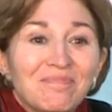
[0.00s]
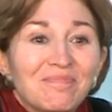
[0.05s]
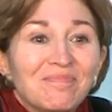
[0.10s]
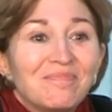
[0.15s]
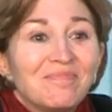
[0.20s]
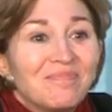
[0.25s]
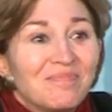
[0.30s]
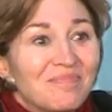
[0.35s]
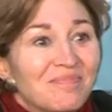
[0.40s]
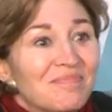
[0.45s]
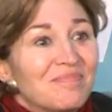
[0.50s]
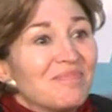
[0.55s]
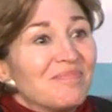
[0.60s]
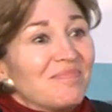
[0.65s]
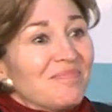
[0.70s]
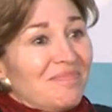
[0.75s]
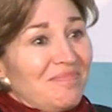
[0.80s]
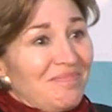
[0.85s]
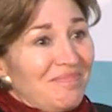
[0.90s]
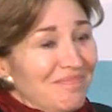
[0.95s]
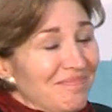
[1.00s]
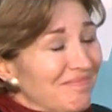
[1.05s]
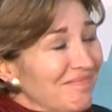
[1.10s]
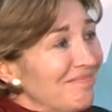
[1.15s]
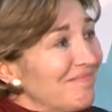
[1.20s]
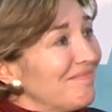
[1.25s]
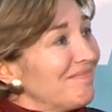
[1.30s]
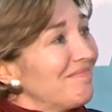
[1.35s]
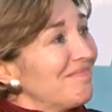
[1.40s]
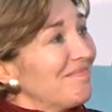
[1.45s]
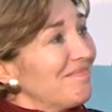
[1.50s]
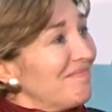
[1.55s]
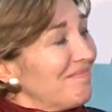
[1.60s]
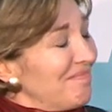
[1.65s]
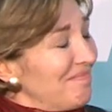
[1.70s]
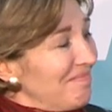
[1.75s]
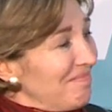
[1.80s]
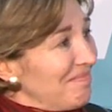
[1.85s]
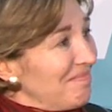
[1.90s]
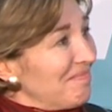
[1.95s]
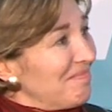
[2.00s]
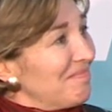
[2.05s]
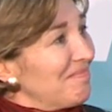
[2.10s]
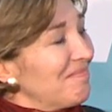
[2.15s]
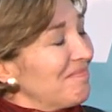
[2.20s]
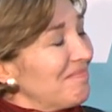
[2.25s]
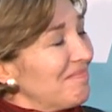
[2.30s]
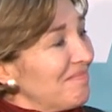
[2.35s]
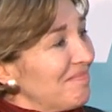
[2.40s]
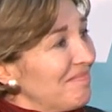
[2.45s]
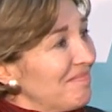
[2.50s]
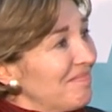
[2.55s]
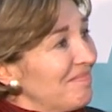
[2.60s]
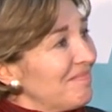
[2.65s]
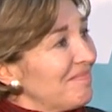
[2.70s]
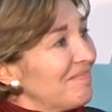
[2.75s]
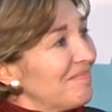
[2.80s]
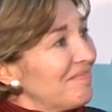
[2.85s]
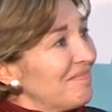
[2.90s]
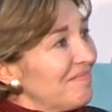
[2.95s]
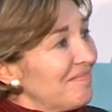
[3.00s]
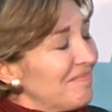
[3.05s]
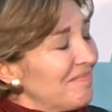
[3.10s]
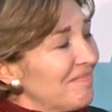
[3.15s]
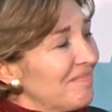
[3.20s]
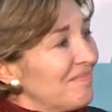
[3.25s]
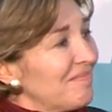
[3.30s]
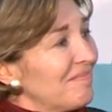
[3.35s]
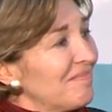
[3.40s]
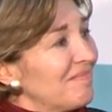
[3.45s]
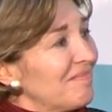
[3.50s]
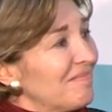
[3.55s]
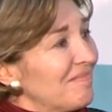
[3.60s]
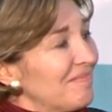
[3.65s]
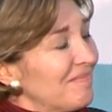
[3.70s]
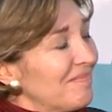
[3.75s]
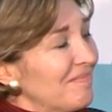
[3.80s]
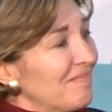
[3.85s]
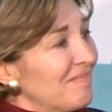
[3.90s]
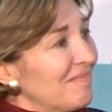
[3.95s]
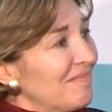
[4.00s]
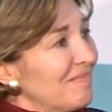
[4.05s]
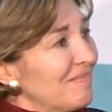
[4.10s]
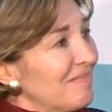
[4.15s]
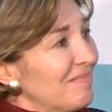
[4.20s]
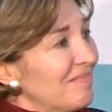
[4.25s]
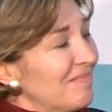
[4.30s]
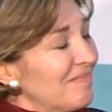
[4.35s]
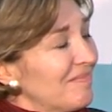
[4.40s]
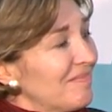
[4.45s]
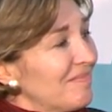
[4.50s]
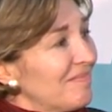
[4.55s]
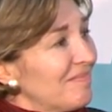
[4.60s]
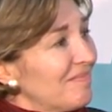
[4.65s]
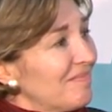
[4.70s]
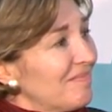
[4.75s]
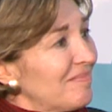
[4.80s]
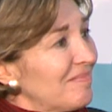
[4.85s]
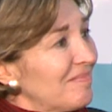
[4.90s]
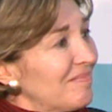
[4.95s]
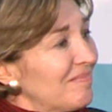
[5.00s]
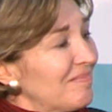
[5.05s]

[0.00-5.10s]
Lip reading: No words are spoken by the person on screen.